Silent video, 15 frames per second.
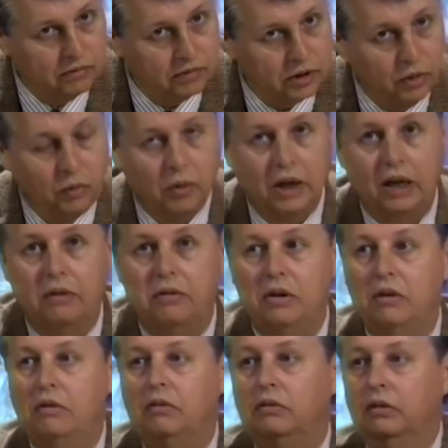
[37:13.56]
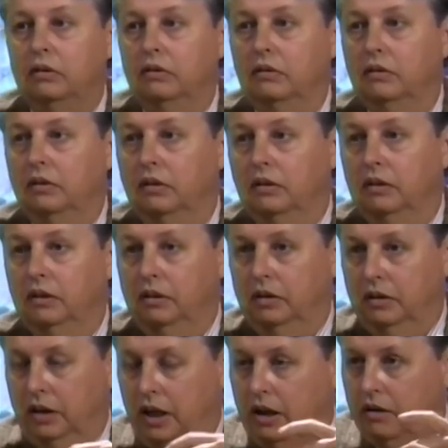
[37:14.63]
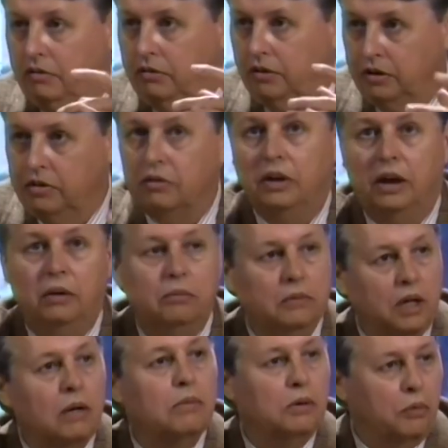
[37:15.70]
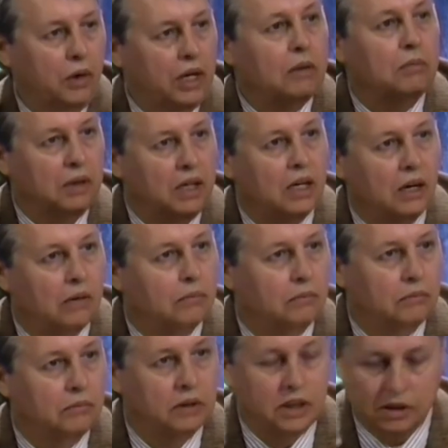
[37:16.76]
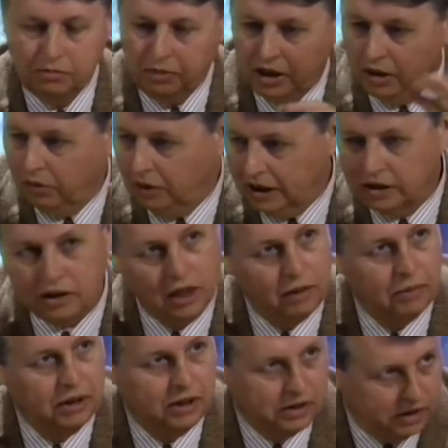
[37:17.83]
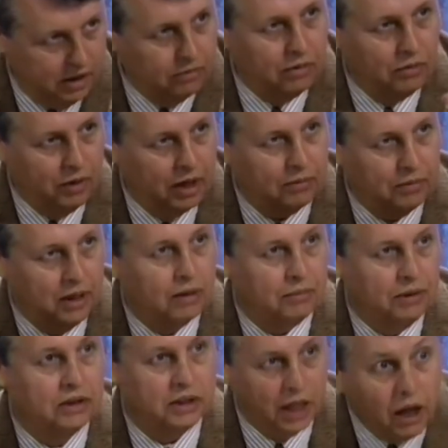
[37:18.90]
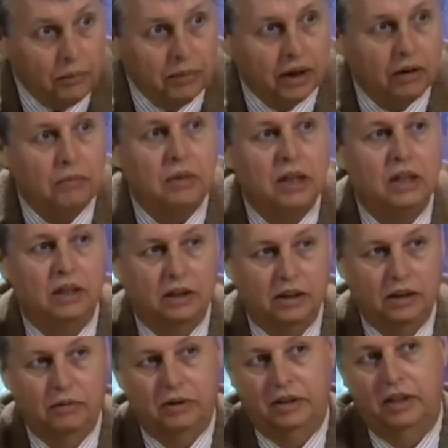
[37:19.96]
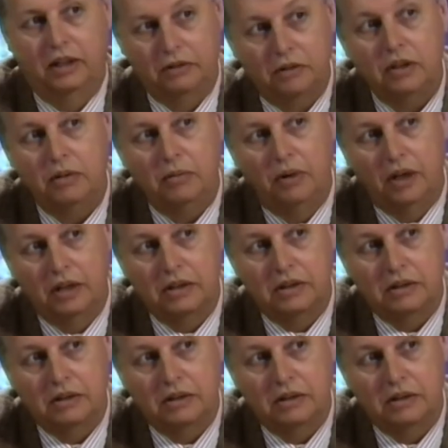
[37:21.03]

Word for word: So whenever you have a dream, come and wake me up. Doesn't matter what time it is, come and wake me up and tell me immediately what that dream was.